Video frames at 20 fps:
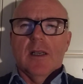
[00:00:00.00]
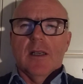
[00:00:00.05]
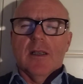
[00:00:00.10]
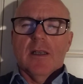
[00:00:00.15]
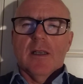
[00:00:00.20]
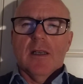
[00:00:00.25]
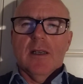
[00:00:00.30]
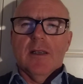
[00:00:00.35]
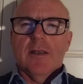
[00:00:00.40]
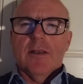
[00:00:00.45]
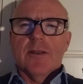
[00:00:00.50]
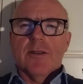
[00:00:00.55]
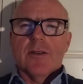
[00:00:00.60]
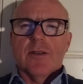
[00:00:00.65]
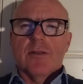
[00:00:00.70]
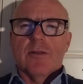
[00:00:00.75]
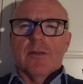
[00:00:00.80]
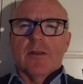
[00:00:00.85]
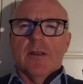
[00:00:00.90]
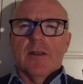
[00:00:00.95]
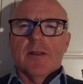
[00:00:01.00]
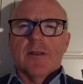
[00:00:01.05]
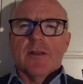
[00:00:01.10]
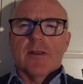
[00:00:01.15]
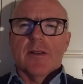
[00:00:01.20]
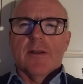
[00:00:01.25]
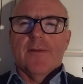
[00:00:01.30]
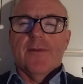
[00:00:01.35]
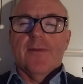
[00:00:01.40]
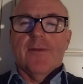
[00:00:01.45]
kindness,
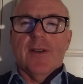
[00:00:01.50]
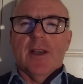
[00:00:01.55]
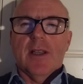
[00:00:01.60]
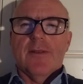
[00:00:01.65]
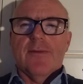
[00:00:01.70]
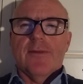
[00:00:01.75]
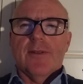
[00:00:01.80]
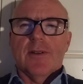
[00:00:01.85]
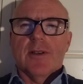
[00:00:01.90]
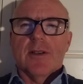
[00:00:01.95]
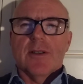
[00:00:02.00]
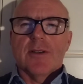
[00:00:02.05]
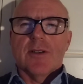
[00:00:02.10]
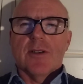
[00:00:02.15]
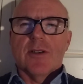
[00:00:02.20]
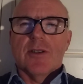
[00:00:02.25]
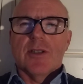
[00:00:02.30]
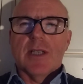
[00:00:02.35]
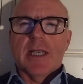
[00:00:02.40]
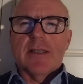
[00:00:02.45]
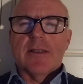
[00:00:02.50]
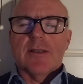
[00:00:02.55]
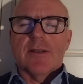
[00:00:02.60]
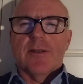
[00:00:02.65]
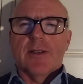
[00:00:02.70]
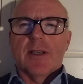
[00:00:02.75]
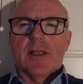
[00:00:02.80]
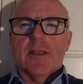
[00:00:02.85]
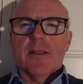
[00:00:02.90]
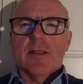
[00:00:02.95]
goodness, faithfulness,
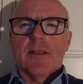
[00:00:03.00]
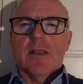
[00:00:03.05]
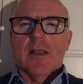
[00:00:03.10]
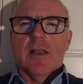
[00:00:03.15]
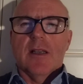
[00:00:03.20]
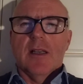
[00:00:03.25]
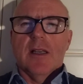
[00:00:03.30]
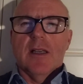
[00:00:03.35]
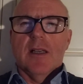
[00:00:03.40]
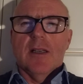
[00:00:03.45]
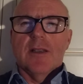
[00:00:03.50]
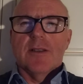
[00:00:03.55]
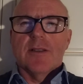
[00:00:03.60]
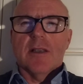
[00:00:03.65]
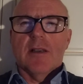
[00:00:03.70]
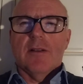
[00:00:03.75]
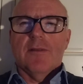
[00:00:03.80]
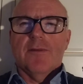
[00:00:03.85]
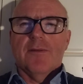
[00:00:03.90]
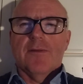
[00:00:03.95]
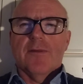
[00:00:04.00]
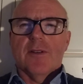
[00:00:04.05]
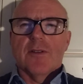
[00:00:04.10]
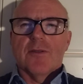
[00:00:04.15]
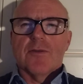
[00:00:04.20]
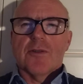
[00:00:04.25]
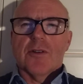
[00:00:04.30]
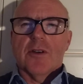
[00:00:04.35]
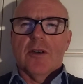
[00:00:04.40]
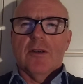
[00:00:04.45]
gentleness, self
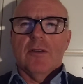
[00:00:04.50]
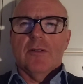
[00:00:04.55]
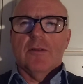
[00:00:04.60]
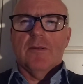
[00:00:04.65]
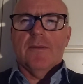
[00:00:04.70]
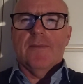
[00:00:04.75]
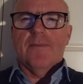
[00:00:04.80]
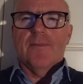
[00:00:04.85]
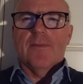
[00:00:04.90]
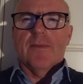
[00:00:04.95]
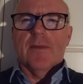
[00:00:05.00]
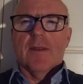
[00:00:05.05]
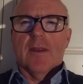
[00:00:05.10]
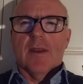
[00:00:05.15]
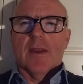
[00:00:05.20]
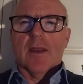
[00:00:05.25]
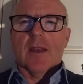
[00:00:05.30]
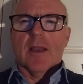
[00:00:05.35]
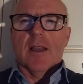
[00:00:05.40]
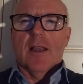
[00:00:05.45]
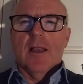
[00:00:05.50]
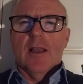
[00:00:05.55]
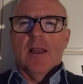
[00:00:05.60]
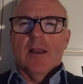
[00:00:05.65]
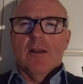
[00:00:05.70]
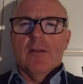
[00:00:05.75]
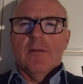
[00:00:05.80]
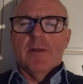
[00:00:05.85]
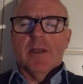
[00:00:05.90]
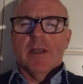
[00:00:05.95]
control.
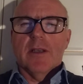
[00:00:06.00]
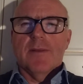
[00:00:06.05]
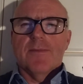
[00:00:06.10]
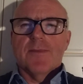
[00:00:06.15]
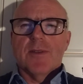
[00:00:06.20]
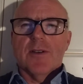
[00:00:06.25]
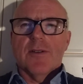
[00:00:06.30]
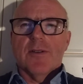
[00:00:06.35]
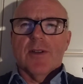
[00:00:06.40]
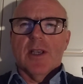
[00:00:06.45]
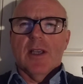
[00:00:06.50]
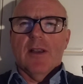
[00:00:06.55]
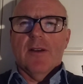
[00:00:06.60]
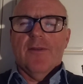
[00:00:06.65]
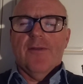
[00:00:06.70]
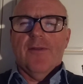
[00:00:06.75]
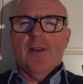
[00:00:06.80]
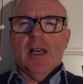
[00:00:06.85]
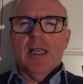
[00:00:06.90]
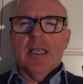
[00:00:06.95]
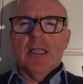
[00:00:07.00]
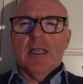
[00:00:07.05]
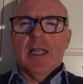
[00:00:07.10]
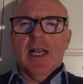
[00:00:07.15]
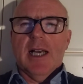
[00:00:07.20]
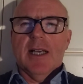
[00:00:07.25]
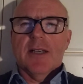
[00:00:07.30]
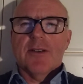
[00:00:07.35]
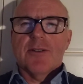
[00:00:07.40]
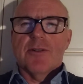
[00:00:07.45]
We come to the final
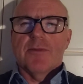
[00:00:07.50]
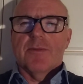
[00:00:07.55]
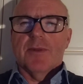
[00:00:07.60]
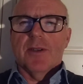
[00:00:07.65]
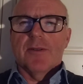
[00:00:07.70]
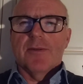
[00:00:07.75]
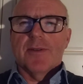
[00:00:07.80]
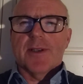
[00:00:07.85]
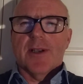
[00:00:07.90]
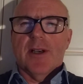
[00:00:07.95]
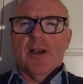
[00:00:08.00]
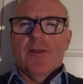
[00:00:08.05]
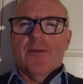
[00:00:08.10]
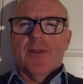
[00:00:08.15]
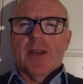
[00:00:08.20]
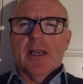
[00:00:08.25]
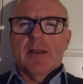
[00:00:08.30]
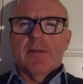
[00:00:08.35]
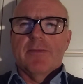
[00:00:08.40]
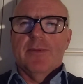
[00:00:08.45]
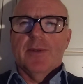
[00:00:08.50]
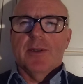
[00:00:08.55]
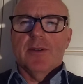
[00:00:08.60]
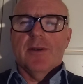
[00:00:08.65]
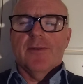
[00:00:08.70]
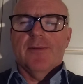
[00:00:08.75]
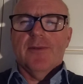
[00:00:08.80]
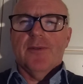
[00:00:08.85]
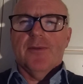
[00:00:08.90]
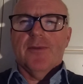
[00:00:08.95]
attribute of that
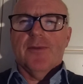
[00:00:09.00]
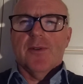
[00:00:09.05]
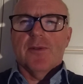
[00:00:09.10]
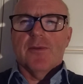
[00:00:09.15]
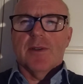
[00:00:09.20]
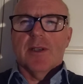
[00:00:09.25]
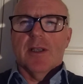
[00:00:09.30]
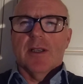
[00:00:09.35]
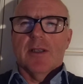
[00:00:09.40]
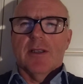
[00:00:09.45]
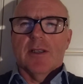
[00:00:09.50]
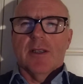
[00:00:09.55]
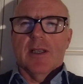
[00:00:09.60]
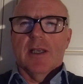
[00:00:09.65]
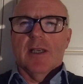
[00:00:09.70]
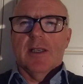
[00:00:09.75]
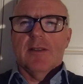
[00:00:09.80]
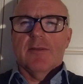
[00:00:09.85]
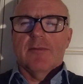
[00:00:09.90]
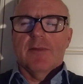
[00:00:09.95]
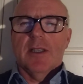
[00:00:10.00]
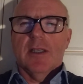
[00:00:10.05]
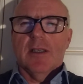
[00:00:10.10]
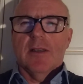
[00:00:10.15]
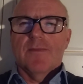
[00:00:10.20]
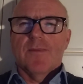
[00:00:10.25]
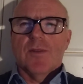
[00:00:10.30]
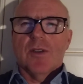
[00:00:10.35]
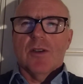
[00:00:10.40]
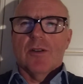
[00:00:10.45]
beautiful fruit tonight. We
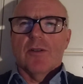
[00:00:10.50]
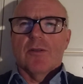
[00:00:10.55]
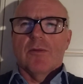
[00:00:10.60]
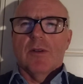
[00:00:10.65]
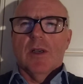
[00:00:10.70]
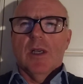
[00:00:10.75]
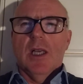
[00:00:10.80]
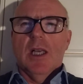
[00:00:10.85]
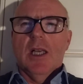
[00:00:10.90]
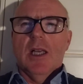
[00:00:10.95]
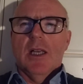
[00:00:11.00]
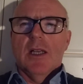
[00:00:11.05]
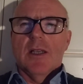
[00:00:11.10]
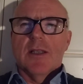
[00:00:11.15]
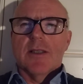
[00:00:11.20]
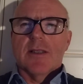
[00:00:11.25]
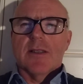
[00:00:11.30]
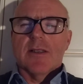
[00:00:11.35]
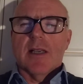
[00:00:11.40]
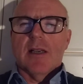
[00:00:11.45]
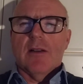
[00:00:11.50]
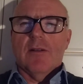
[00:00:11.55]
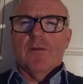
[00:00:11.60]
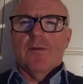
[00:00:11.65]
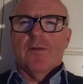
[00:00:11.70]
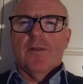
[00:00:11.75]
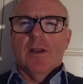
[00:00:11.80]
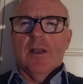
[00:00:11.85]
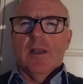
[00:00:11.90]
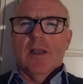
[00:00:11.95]
come to
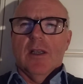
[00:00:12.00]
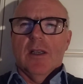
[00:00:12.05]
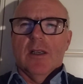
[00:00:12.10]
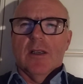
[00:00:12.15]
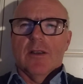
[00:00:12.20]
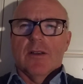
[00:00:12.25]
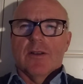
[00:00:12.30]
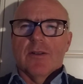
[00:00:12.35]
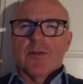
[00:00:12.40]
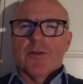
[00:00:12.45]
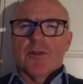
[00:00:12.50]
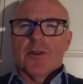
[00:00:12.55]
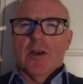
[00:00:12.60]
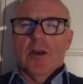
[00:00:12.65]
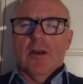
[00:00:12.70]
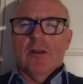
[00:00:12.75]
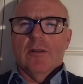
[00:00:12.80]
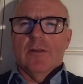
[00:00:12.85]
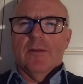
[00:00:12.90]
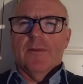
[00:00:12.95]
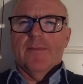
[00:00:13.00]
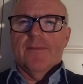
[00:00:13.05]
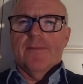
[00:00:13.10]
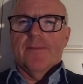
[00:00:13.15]
self control.